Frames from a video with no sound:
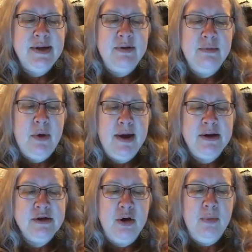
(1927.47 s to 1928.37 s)
and he
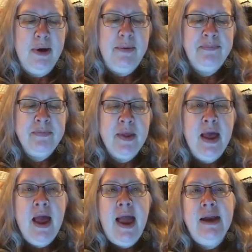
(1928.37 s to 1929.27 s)
also works
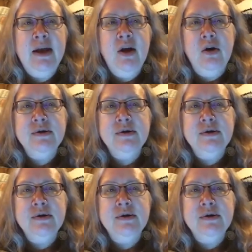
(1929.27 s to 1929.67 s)
for the local